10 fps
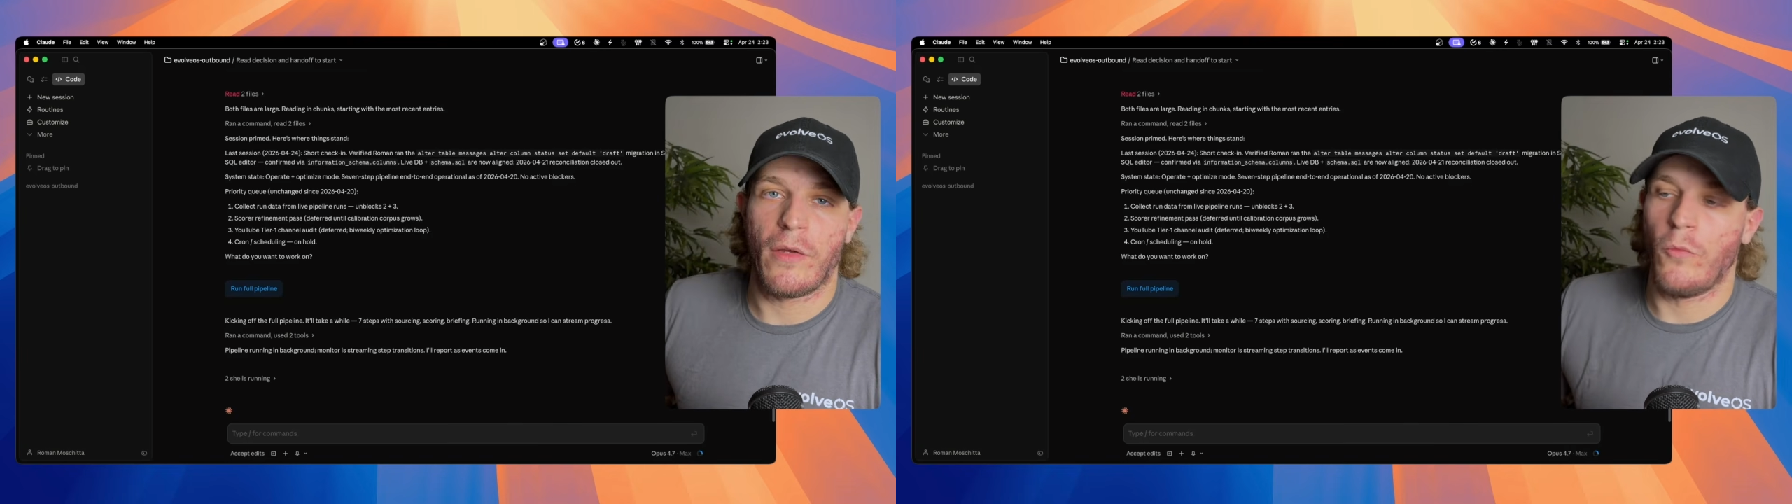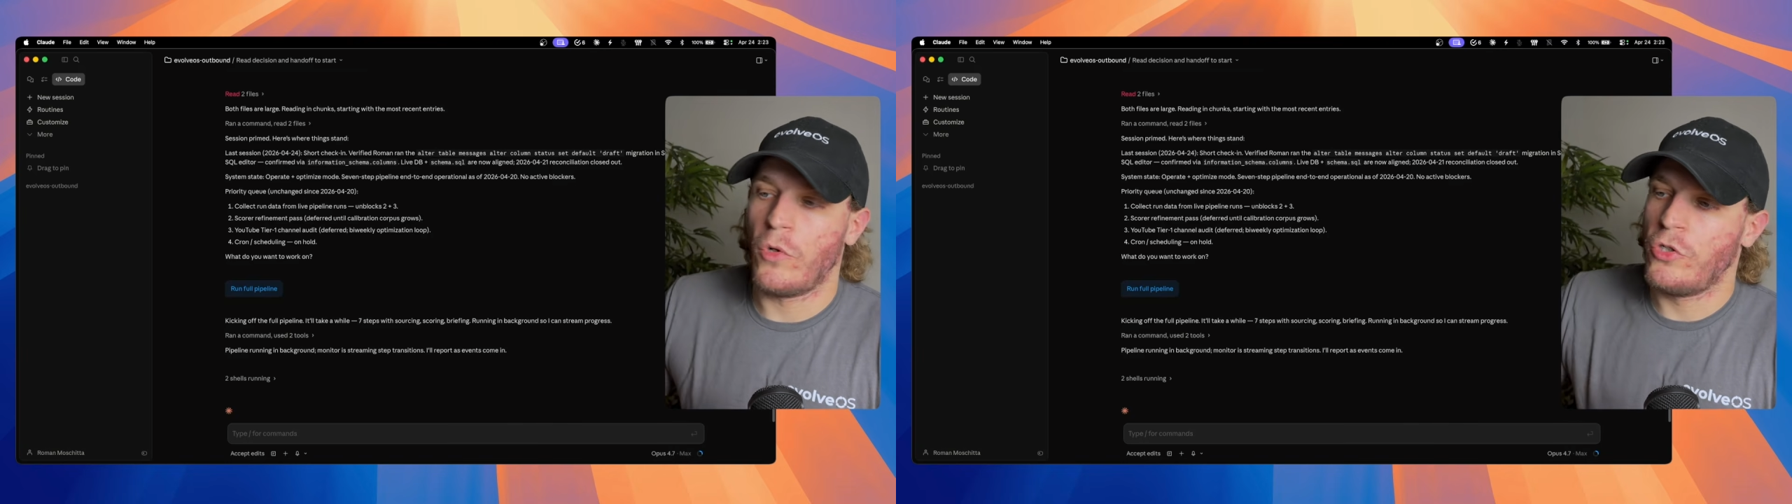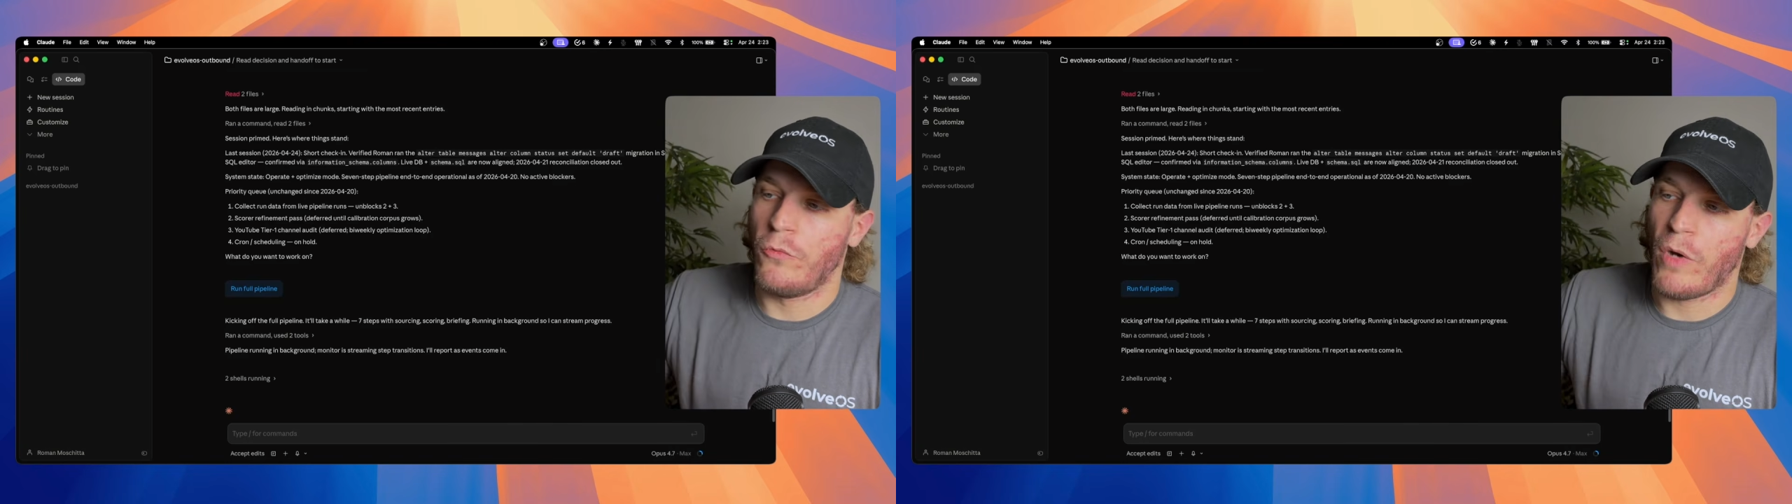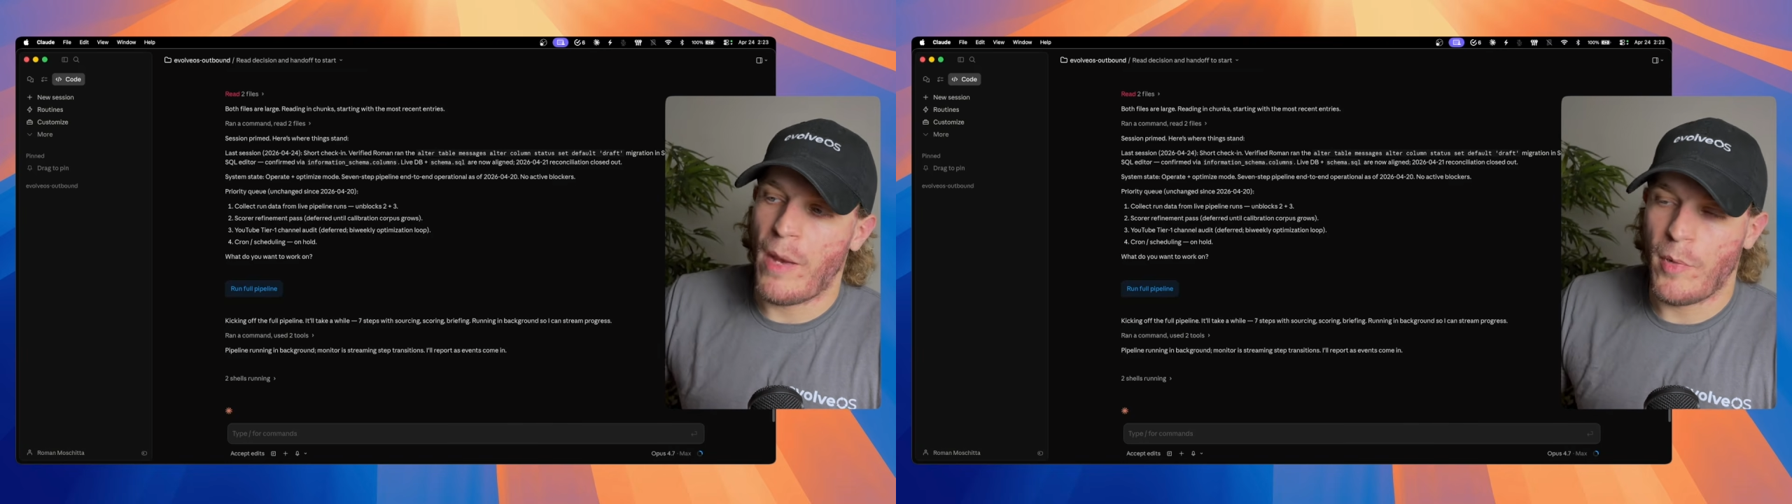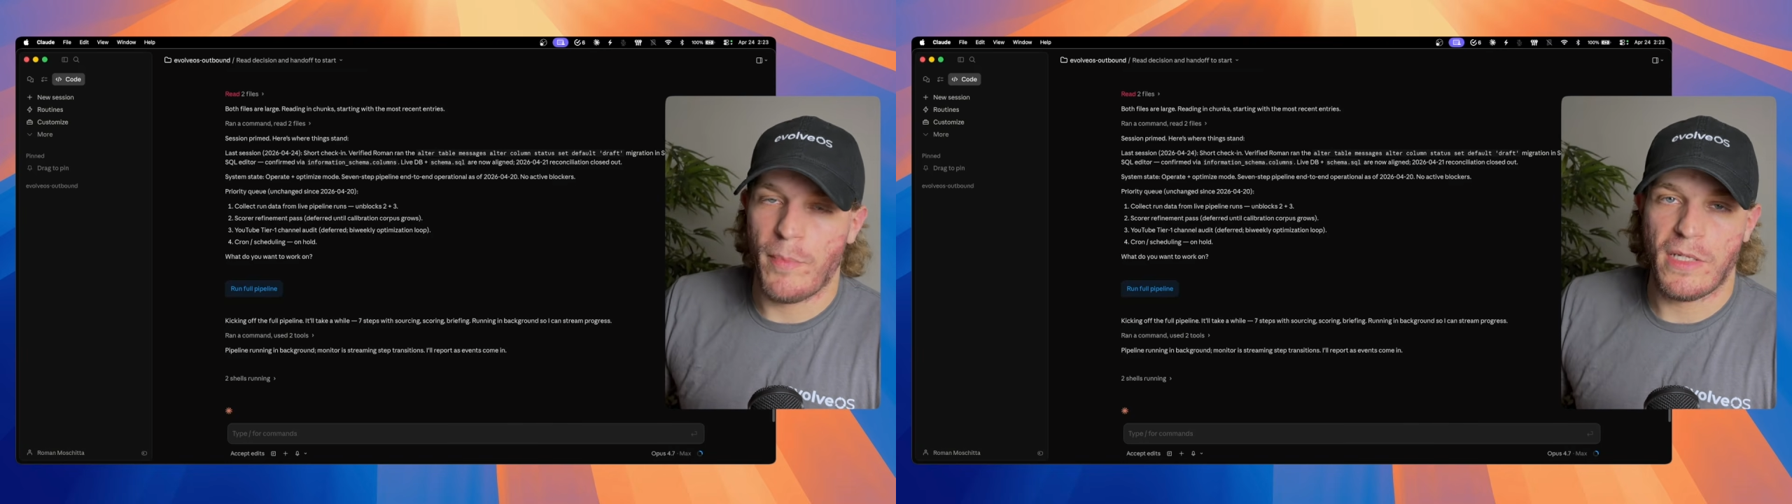once you
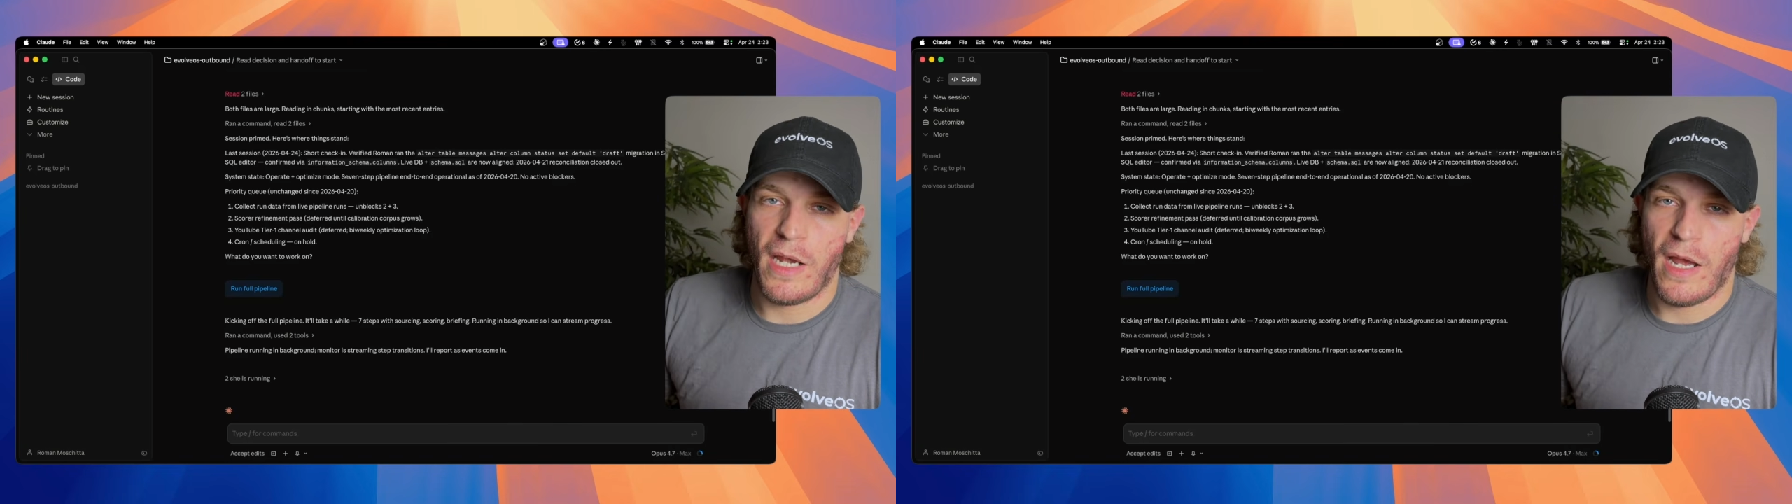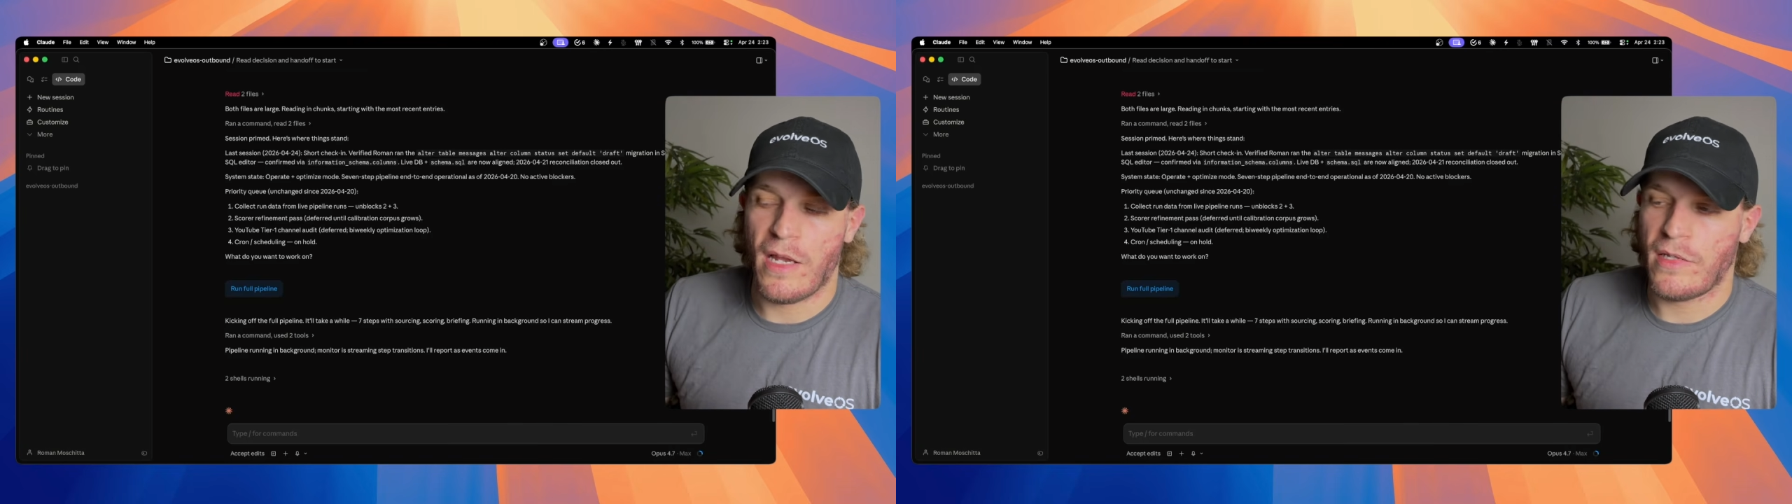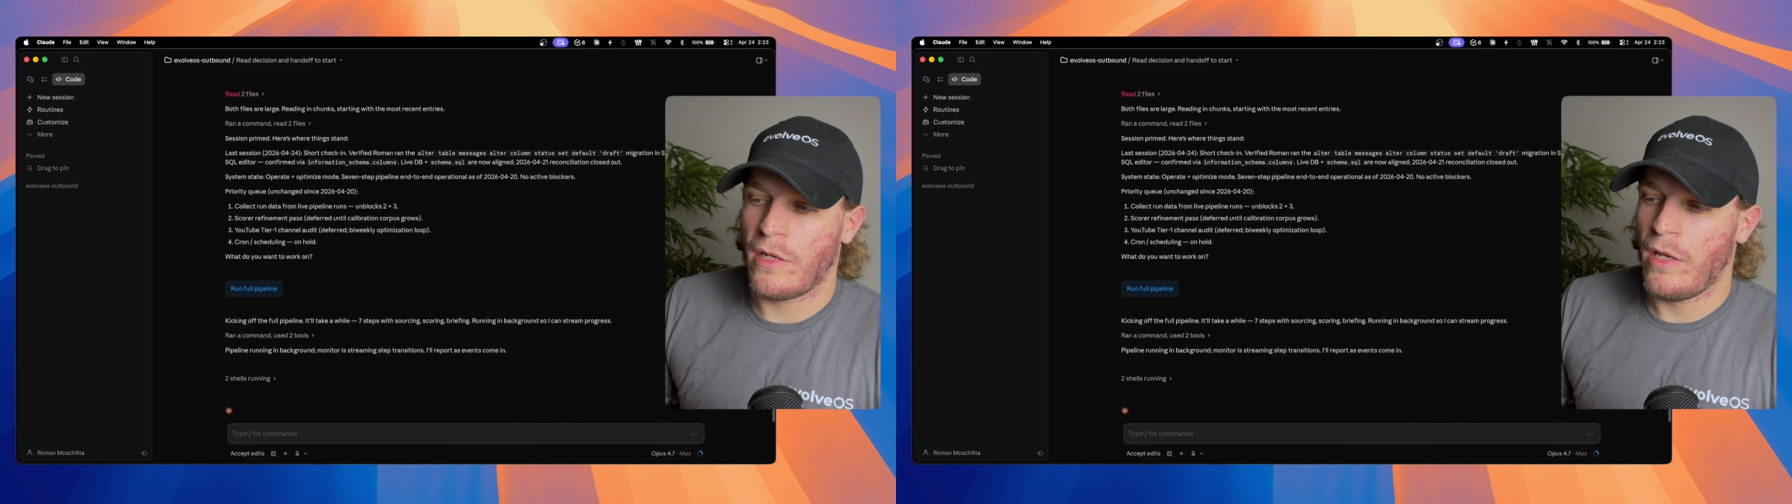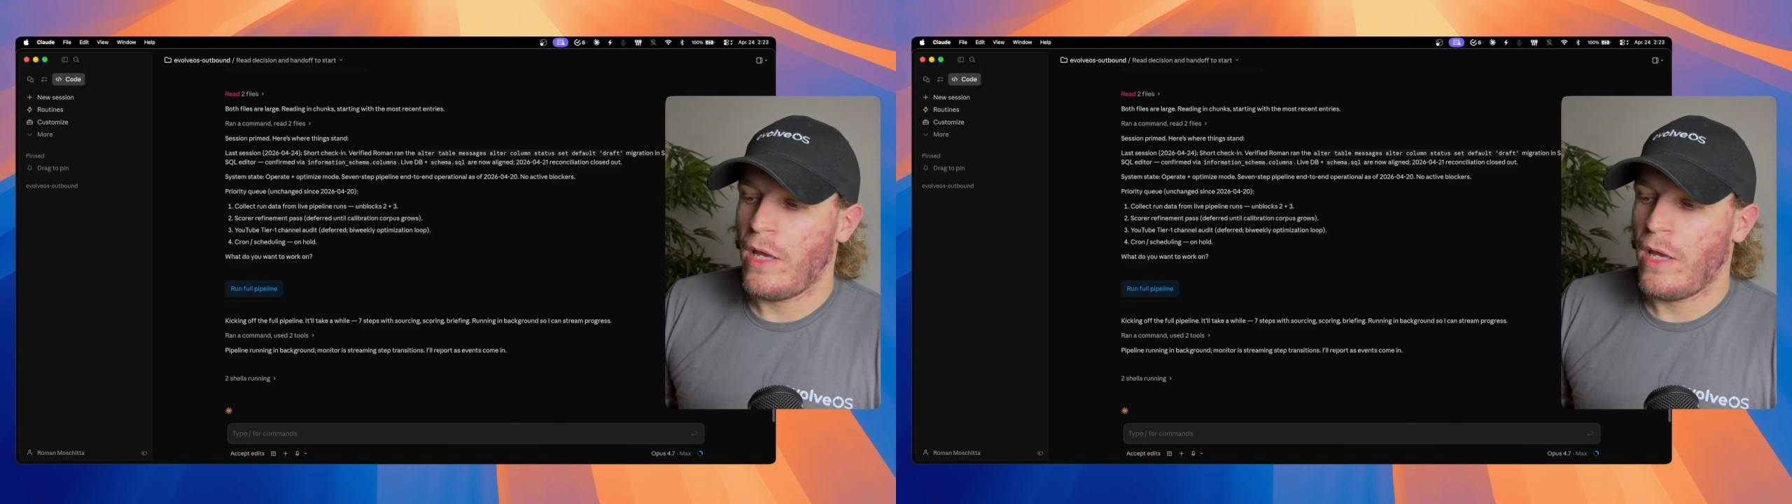wrap up a task,